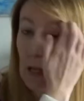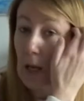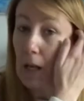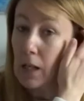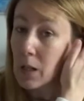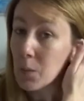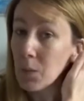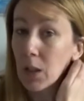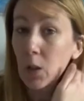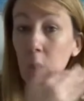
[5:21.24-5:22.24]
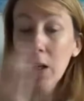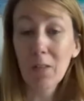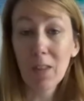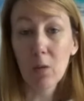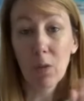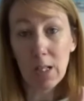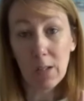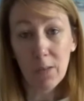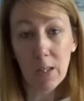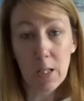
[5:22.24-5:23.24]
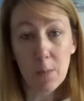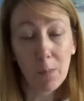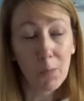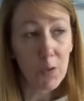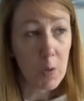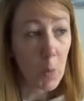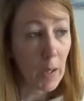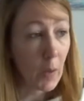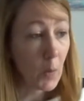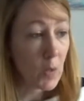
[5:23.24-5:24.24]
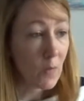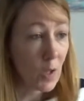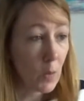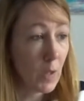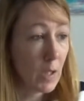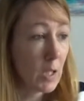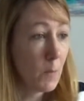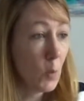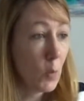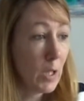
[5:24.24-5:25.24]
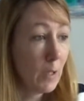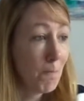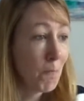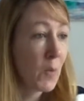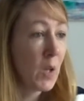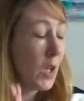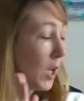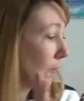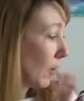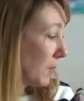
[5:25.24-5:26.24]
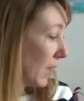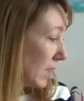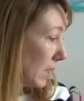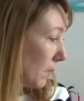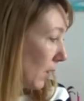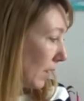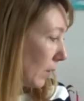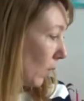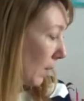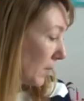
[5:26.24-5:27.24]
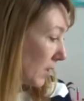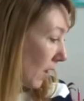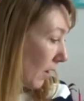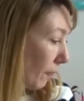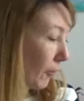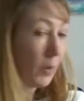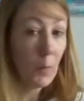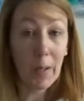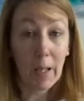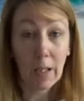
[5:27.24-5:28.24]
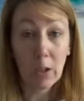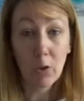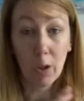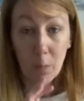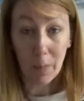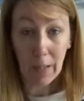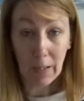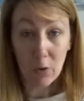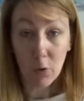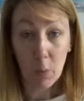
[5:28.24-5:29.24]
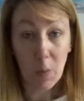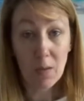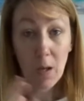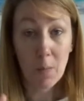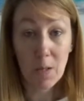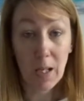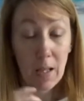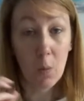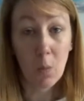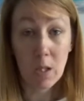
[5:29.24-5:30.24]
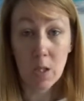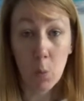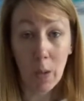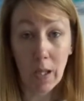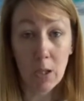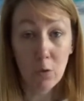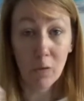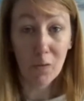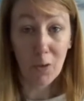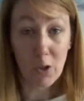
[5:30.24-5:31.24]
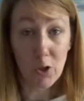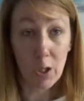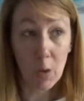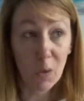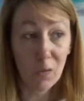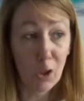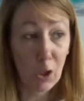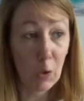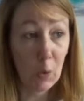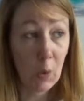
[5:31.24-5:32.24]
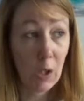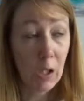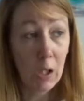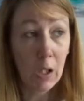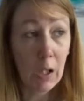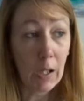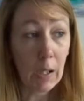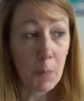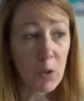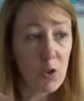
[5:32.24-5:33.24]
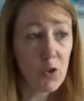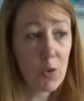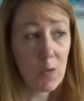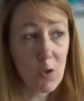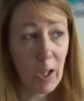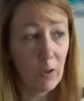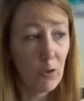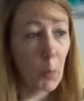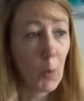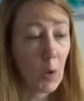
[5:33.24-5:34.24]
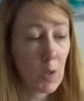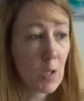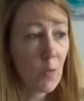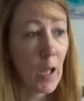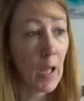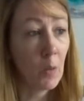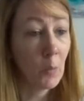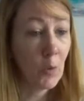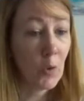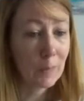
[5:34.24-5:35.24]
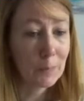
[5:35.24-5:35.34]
and got everything ready for this month as well. So I've done all that this morning. I've updated my website, front page, home page. I always update that once a week to refresh it with new, I just sort of change the products around.